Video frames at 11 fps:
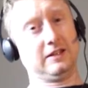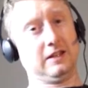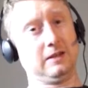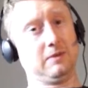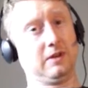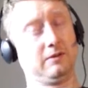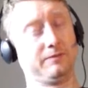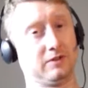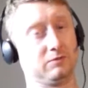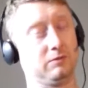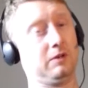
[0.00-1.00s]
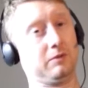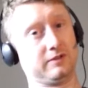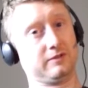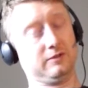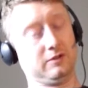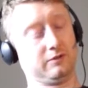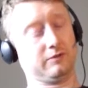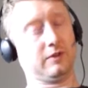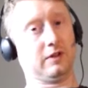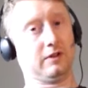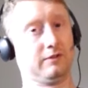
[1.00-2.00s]
in the email as well, with
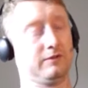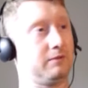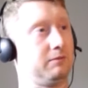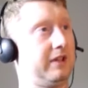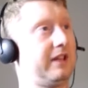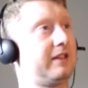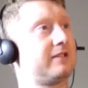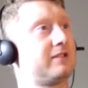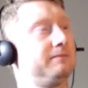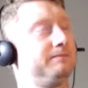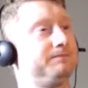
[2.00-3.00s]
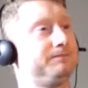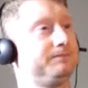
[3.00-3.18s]
some links.